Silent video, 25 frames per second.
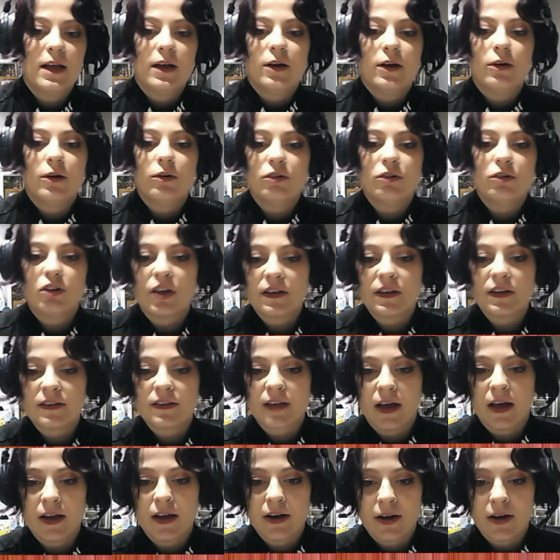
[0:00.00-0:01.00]
who just
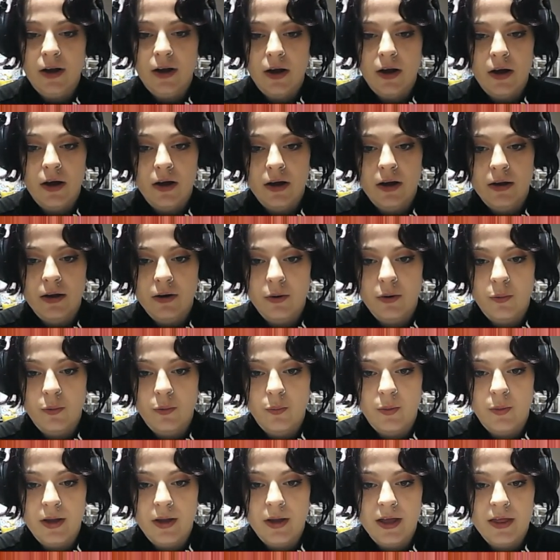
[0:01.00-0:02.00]
got it on
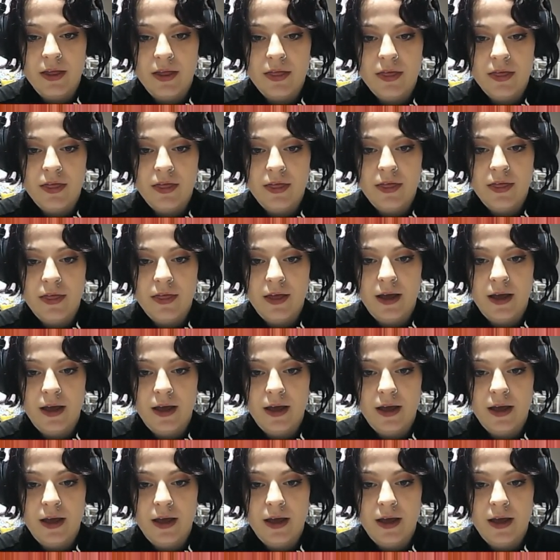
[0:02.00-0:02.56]
with